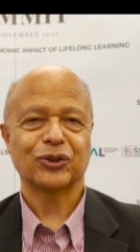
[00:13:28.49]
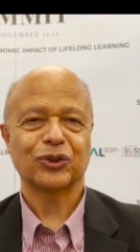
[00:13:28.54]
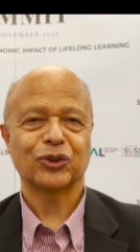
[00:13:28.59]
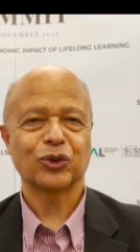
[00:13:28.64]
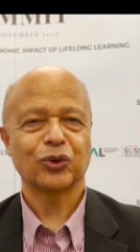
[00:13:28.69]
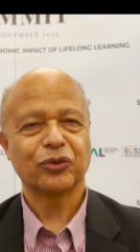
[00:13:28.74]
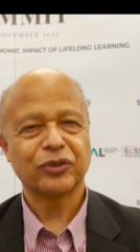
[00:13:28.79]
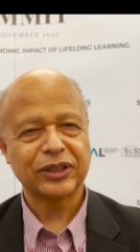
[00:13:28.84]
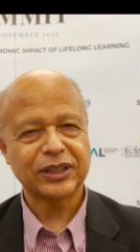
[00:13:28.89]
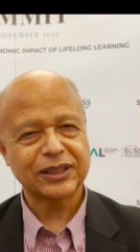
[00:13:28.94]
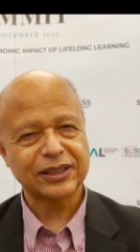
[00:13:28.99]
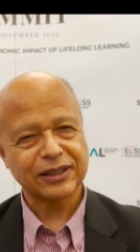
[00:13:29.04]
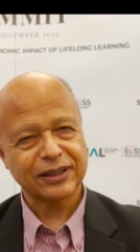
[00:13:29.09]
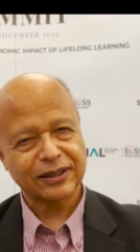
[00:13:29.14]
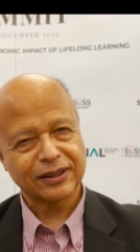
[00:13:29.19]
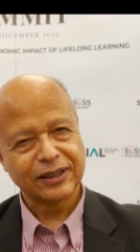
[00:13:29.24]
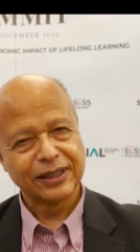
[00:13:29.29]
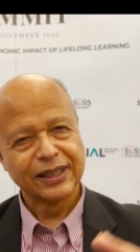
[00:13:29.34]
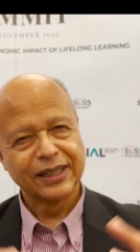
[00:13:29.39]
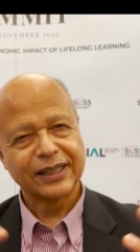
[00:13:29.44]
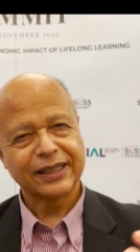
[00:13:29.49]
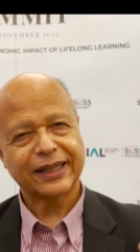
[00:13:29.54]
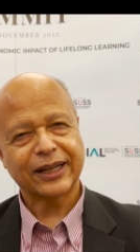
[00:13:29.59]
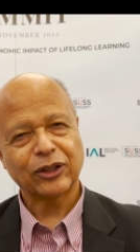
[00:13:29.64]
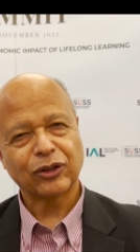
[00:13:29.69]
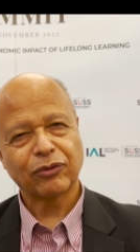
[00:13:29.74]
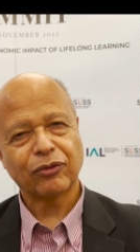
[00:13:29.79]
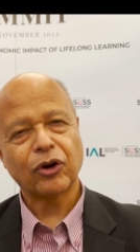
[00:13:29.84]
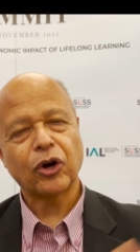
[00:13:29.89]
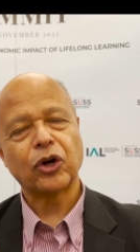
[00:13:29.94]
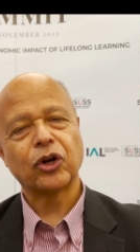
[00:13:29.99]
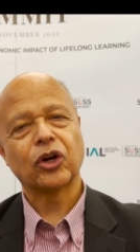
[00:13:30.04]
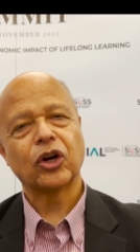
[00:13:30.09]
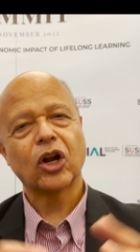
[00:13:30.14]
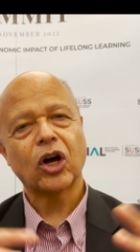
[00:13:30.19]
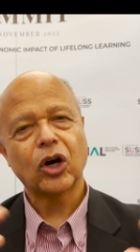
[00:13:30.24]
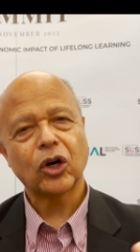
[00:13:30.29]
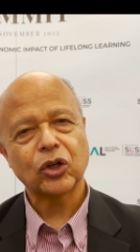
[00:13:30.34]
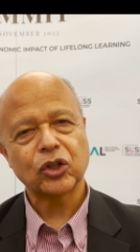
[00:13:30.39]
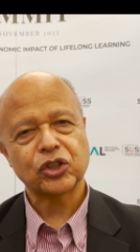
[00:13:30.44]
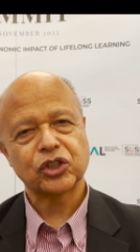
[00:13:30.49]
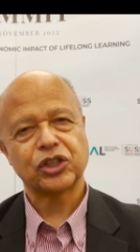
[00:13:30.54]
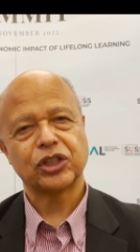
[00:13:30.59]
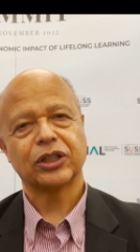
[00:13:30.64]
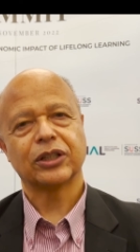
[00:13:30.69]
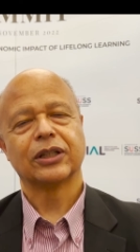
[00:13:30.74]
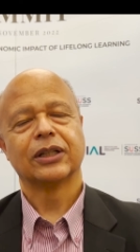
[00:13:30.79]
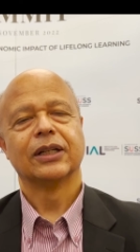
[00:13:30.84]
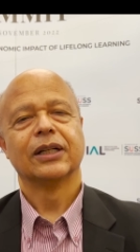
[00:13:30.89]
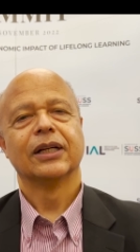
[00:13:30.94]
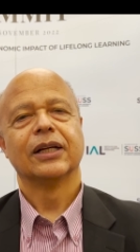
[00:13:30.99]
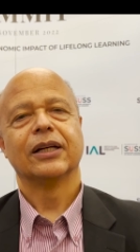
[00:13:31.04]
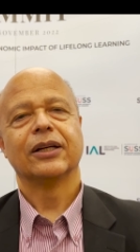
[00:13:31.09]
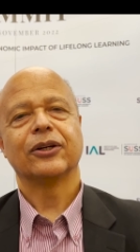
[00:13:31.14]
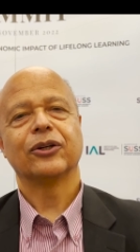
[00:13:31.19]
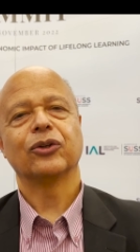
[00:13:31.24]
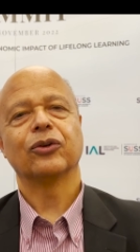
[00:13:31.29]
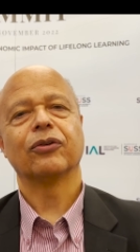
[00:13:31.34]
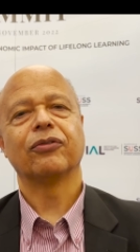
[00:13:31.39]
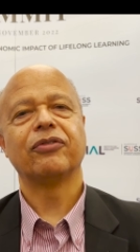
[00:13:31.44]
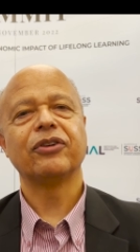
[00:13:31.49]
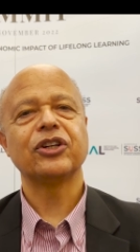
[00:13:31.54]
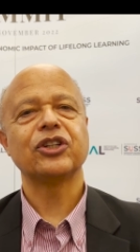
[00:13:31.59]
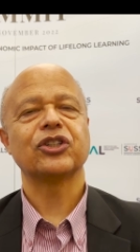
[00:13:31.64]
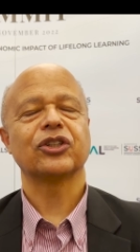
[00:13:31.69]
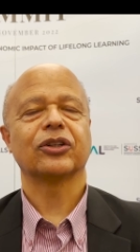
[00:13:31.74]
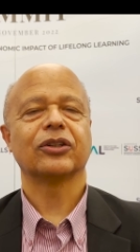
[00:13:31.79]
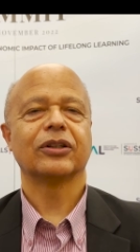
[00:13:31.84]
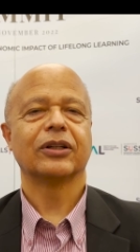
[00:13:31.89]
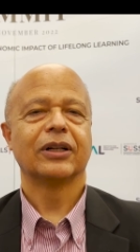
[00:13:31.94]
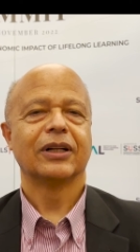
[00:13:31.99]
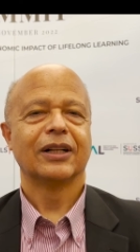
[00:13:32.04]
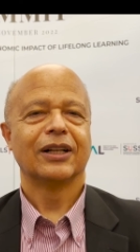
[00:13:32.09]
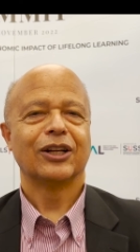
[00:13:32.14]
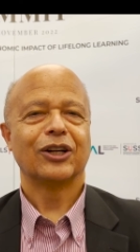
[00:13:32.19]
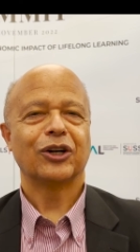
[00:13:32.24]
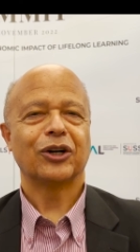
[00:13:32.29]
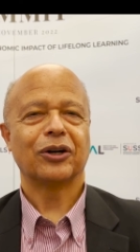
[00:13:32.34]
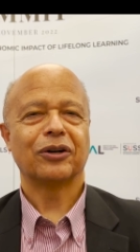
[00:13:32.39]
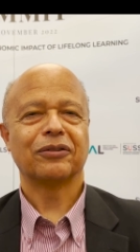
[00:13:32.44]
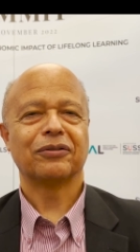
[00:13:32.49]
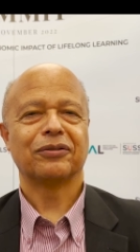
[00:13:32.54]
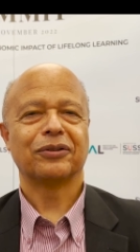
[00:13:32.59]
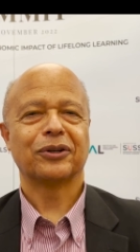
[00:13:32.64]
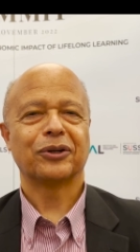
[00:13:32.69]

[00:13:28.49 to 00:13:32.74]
So this kind of enlarged vision of